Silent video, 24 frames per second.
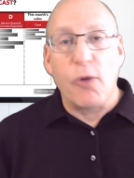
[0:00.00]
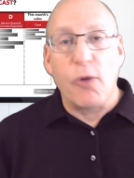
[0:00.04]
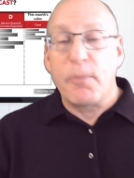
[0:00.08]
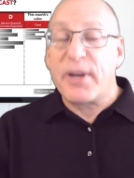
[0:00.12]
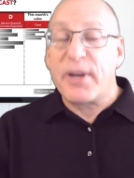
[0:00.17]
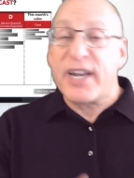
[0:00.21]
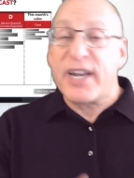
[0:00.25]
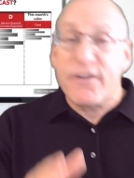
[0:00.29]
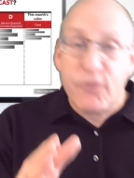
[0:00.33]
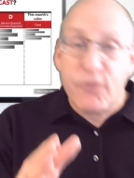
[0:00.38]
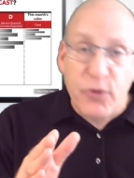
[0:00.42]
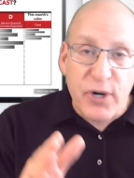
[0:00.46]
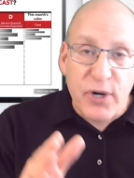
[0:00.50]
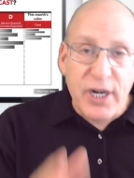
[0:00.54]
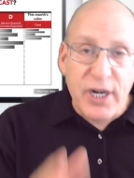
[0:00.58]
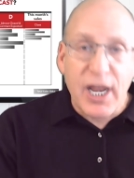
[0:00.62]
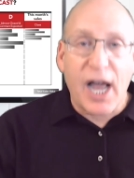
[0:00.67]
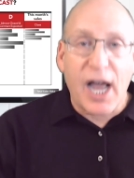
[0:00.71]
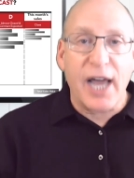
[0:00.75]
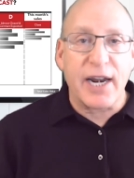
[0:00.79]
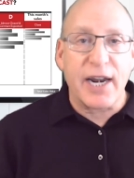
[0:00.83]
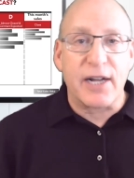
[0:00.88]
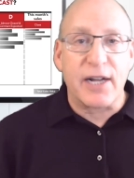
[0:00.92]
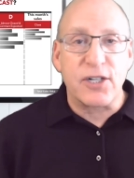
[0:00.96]
But if we're
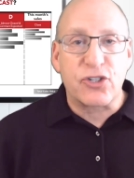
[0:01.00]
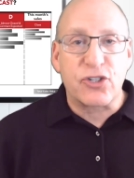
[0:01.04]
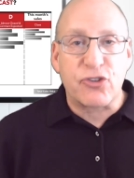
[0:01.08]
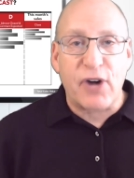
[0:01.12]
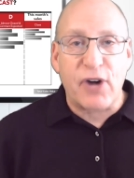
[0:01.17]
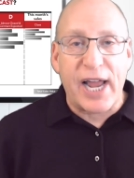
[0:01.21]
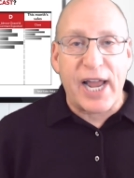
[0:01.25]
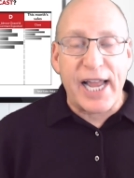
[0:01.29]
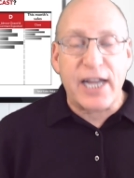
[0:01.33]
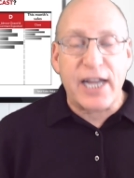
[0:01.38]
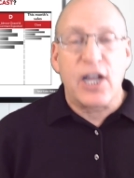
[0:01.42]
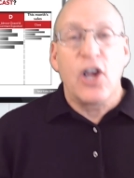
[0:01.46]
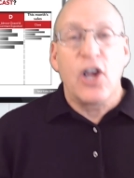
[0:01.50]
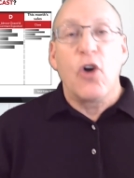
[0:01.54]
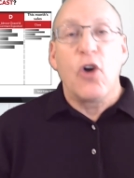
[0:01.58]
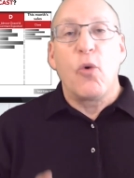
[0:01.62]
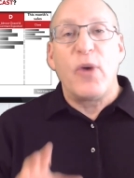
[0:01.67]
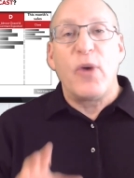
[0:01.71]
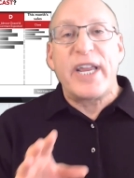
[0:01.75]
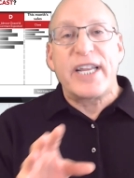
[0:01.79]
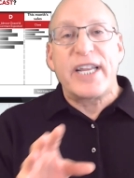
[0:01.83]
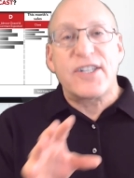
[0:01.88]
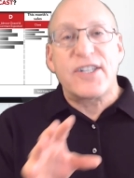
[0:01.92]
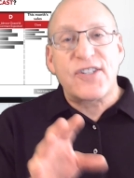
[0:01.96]
not on track, we
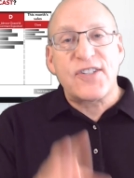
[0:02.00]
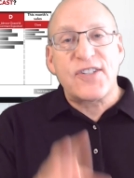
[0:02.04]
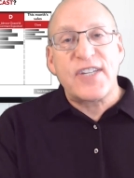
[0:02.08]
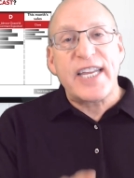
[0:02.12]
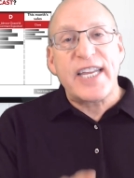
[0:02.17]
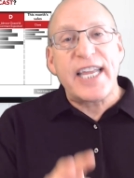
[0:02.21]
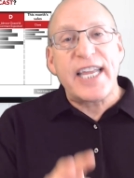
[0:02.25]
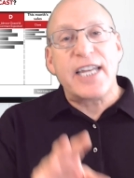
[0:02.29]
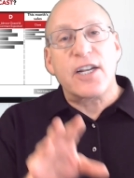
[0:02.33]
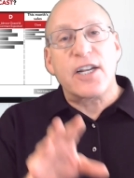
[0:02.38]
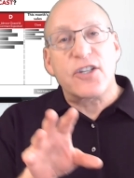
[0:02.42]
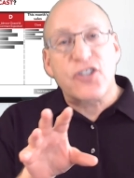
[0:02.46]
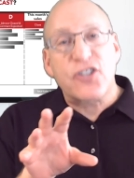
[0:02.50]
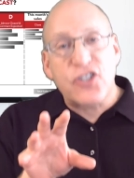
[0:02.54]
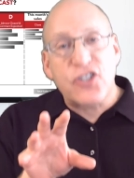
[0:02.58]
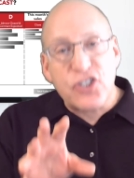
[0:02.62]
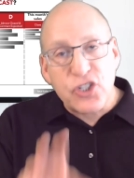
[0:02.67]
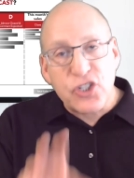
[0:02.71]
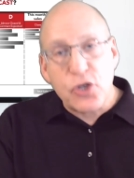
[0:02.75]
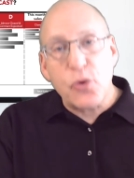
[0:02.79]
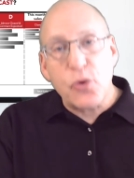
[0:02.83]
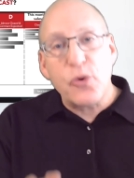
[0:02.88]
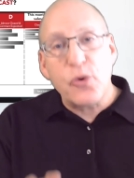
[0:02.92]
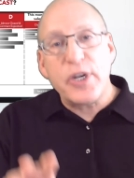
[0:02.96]
could see it
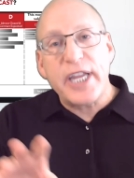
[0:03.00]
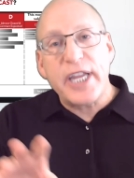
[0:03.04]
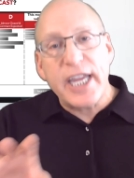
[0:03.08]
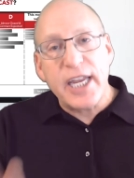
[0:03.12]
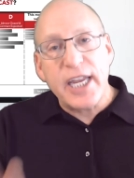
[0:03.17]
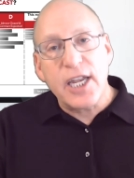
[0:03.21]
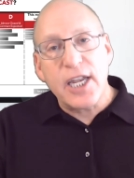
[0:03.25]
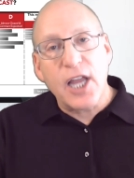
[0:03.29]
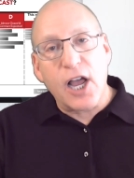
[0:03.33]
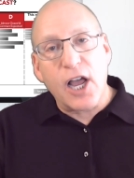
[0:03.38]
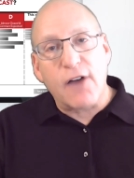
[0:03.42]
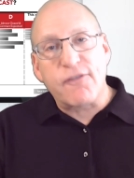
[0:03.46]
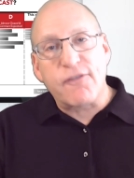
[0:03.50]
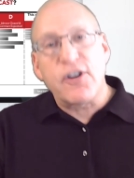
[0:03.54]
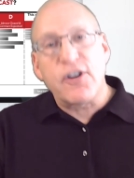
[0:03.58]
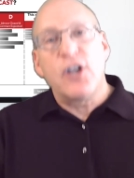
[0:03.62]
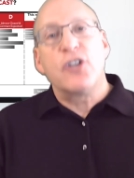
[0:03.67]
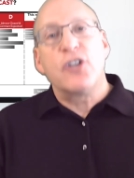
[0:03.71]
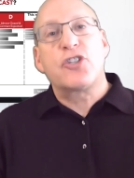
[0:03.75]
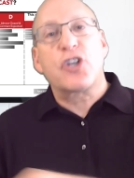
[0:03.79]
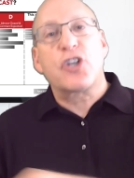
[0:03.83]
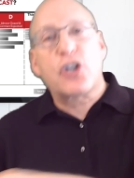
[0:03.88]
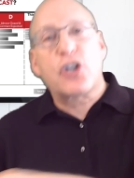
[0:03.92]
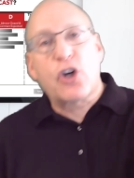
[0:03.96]
soon enough
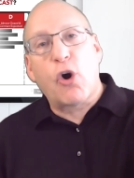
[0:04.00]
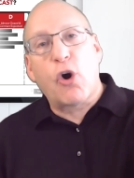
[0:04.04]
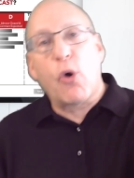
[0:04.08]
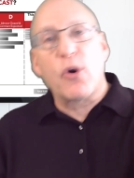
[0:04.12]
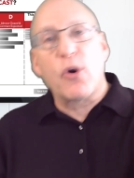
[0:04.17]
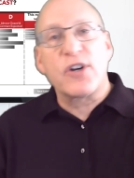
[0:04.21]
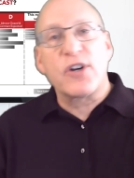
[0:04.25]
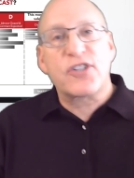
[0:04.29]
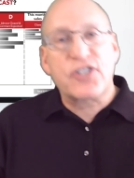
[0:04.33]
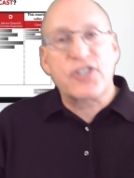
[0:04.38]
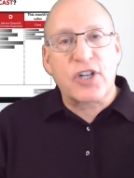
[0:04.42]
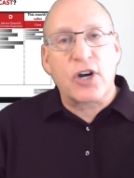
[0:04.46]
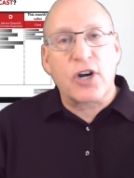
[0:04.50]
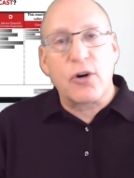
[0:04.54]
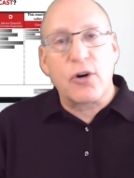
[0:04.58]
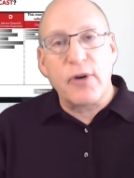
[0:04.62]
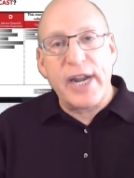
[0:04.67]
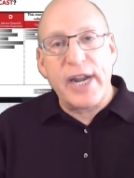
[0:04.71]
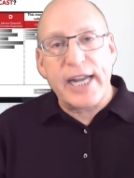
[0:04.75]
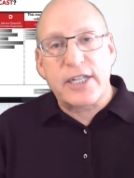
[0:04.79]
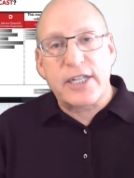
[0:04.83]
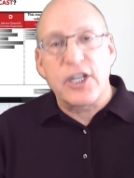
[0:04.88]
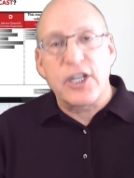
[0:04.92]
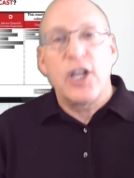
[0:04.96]
to course
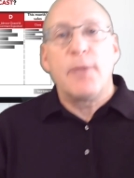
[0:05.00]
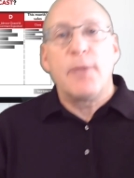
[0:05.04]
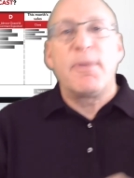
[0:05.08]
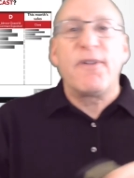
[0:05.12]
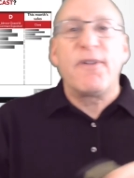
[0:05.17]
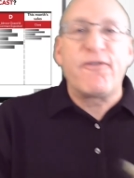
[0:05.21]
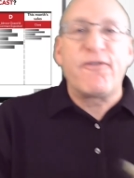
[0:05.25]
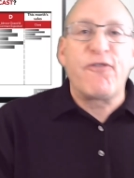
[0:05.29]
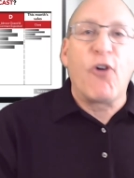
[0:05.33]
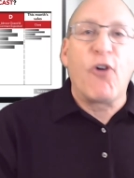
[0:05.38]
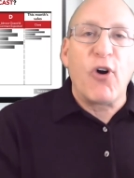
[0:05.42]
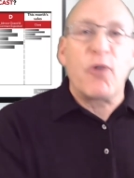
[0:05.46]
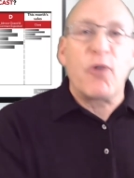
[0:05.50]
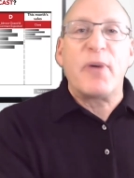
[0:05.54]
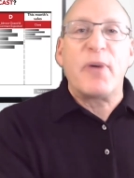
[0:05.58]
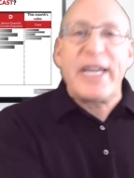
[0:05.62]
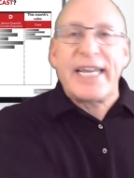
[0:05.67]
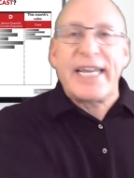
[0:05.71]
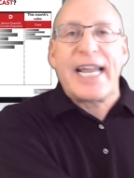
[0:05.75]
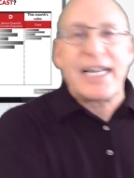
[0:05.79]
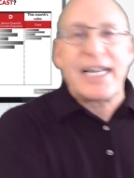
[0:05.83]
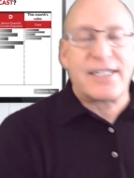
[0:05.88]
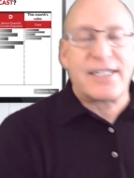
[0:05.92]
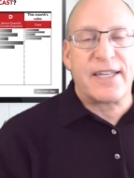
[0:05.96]
correct before we
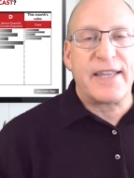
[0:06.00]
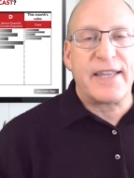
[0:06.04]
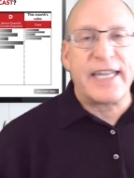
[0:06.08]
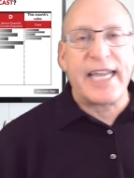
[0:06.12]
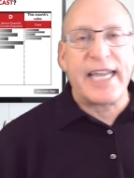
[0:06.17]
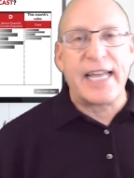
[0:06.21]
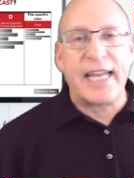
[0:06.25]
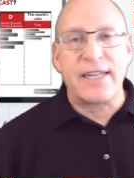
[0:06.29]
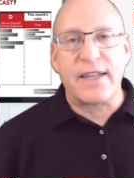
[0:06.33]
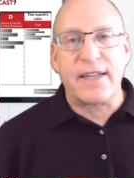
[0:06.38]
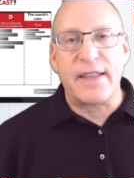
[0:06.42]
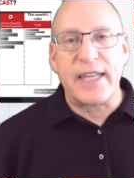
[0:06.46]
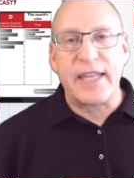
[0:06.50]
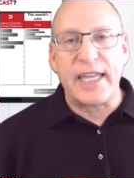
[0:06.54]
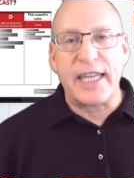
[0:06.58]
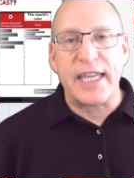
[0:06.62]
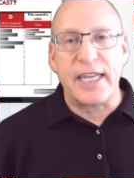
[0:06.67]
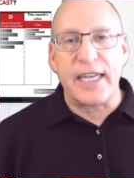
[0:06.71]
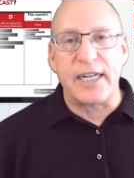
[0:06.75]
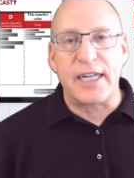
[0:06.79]
get to the end of the year.